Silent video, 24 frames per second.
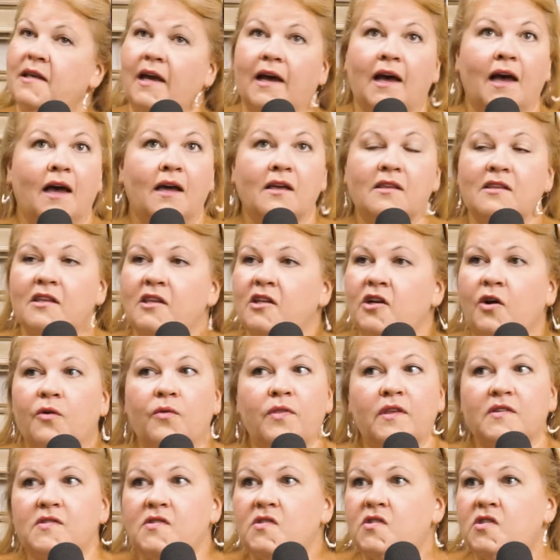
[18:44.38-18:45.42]
Yeah,
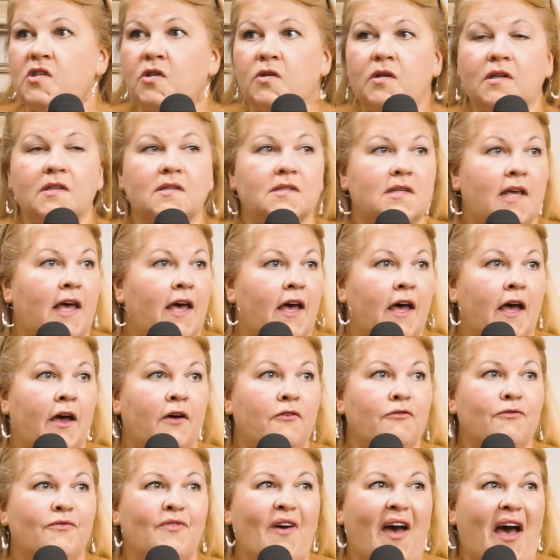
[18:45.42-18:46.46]
the students
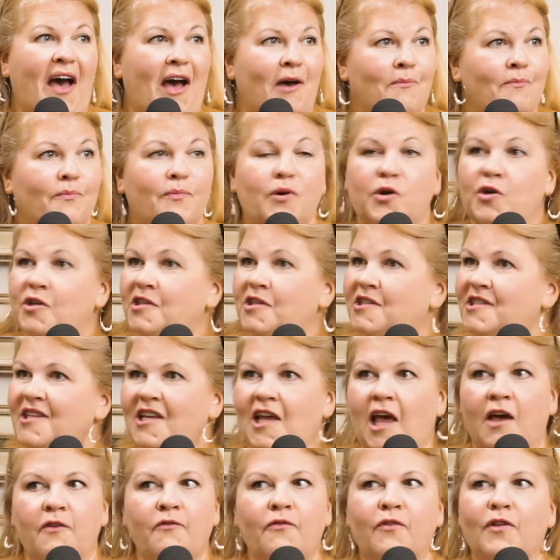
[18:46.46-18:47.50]
have pushed
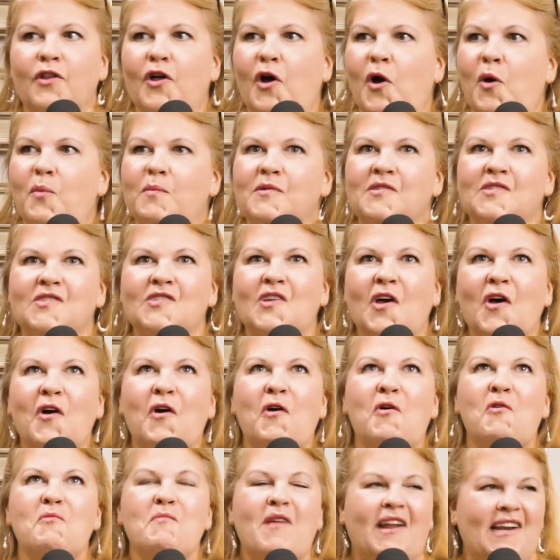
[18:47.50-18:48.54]
the envelope
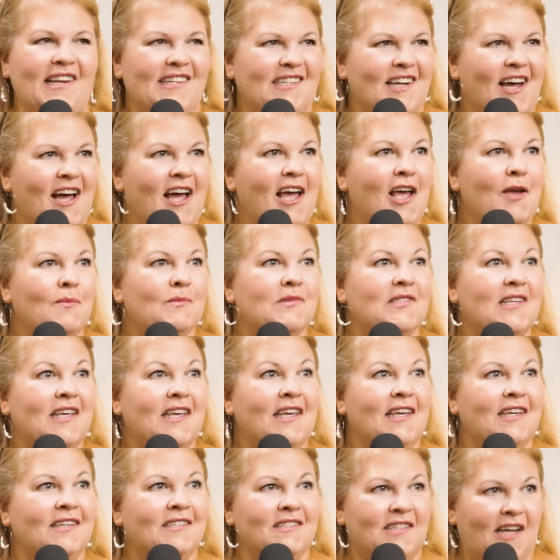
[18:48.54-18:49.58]
so many times
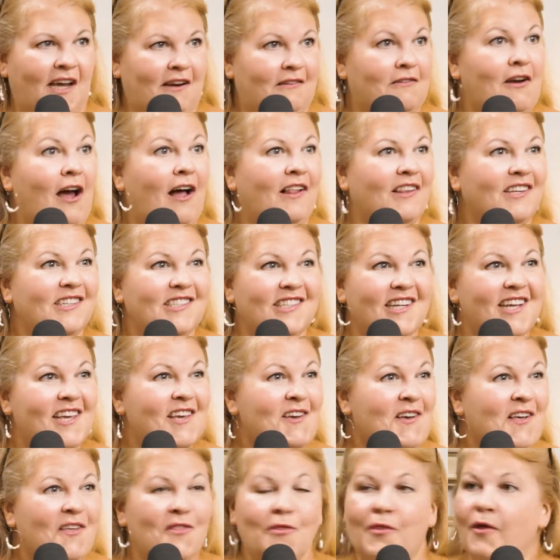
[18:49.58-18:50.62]
in
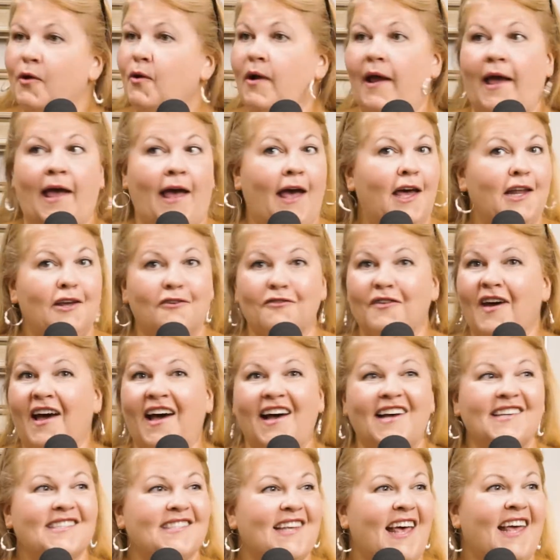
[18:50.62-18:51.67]
technology. Mm-hmm. They're ahead of
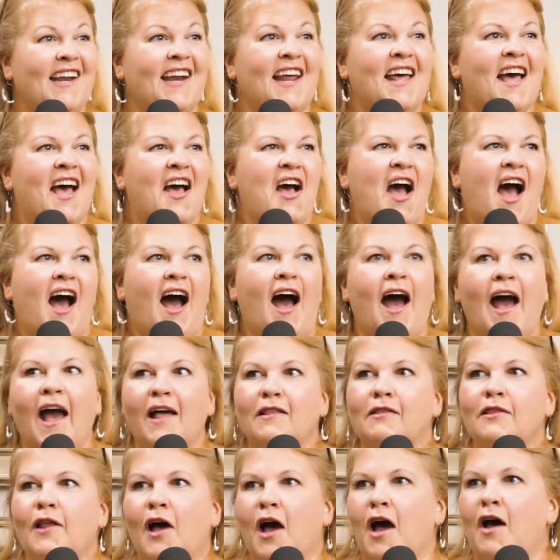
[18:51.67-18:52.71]
us. And
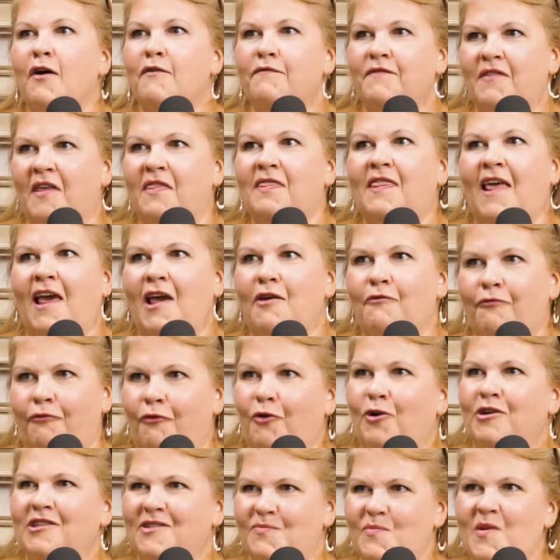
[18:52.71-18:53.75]
I love that they
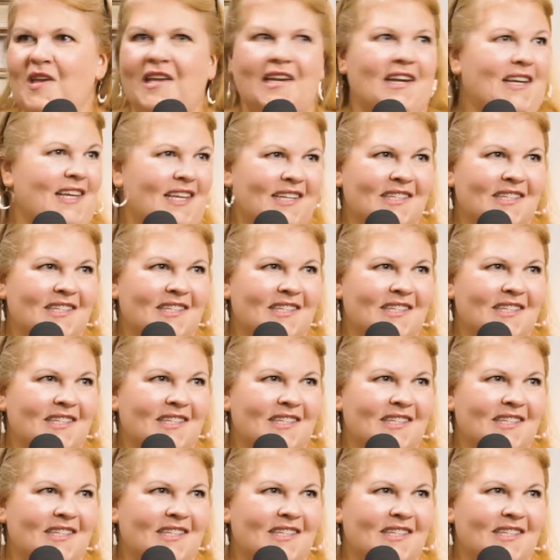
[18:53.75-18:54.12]
force me to